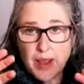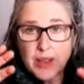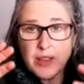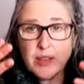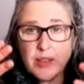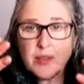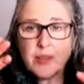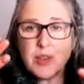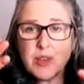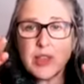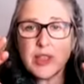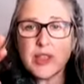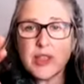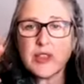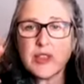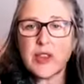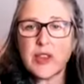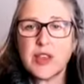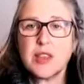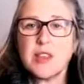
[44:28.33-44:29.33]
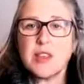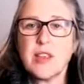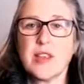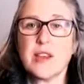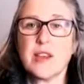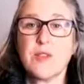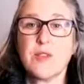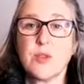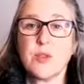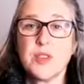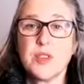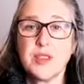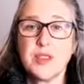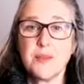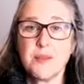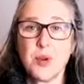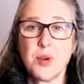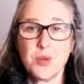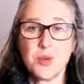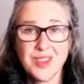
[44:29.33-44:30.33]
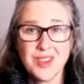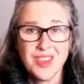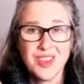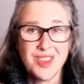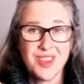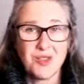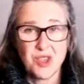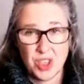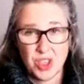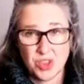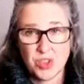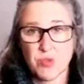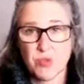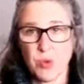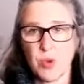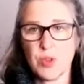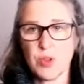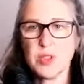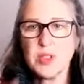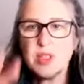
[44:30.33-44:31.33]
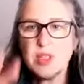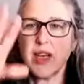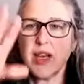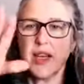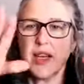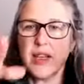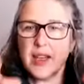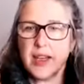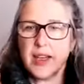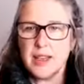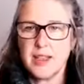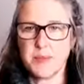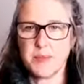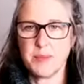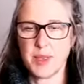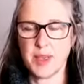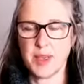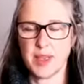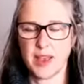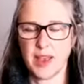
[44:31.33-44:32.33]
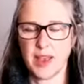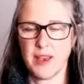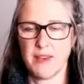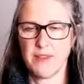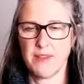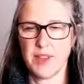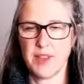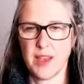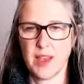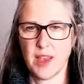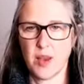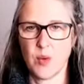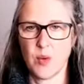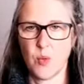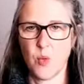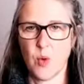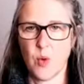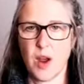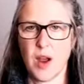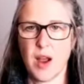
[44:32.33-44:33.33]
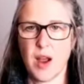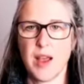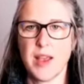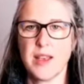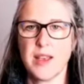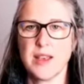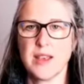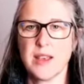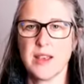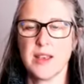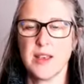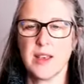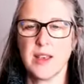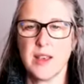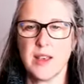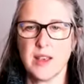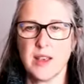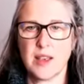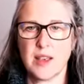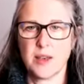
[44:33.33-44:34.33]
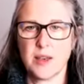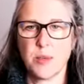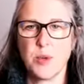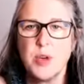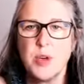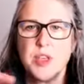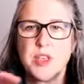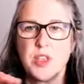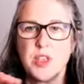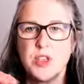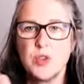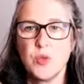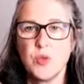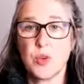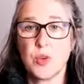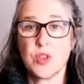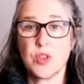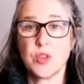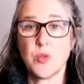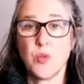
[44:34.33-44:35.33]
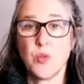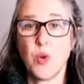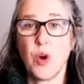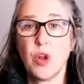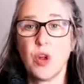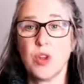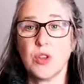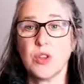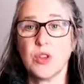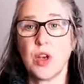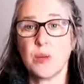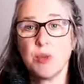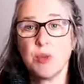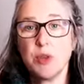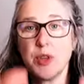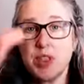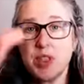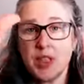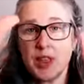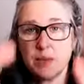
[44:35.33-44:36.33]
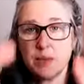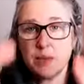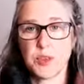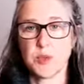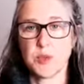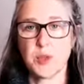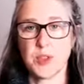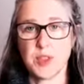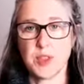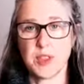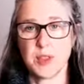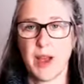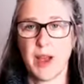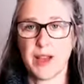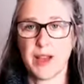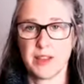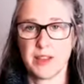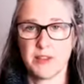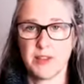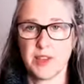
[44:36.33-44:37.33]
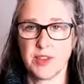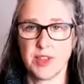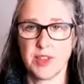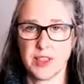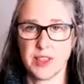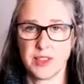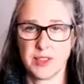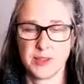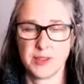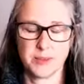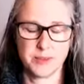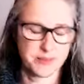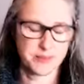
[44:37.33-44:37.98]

You're really trying to think of those sit bones that you just rolled as being heavy and wide and kind of pointing towards the wall, not pointing up towards the backs of your knees.